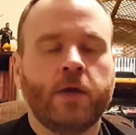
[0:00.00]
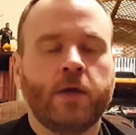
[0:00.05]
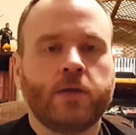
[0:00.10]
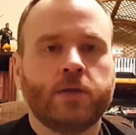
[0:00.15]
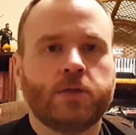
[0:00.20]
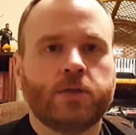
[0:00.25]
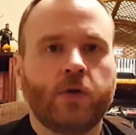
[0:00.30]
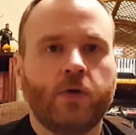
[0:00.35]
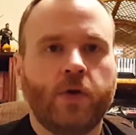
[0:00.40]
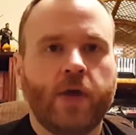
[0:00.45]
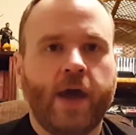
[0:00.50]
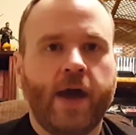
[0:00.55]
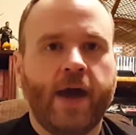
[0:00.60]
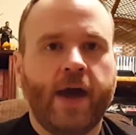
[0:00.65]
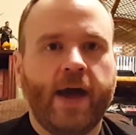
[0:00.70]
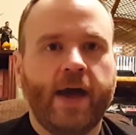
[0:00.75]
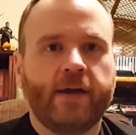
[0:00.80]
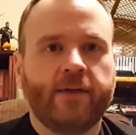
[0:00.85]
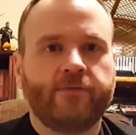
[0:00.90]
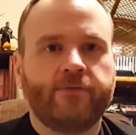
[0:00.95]
So yeah,
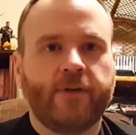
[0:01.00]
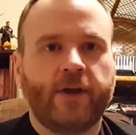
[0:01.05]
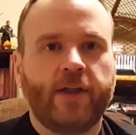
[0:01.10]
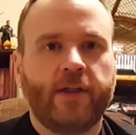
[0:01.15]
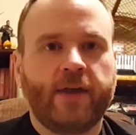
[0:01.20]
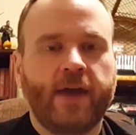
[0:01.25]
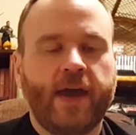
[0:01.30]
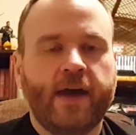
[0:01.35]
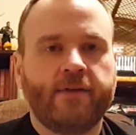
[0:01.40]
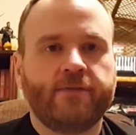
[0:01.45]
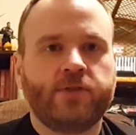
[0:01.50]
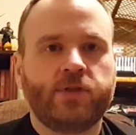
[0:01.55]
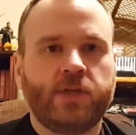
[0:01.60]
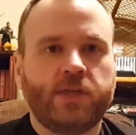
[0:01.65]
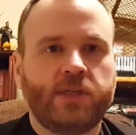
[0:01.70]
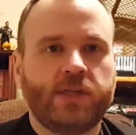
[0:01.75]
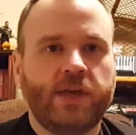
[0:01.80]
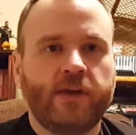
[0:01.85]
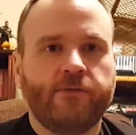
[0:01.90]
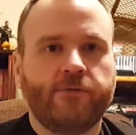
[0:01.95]
I finally have
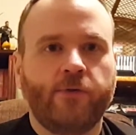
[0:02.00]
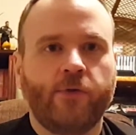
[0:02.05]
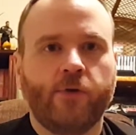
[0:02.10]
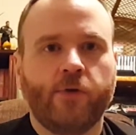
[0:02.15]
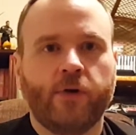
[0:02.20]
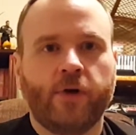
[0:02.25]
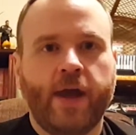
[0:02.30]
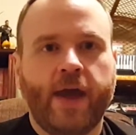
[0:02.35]
GTA 4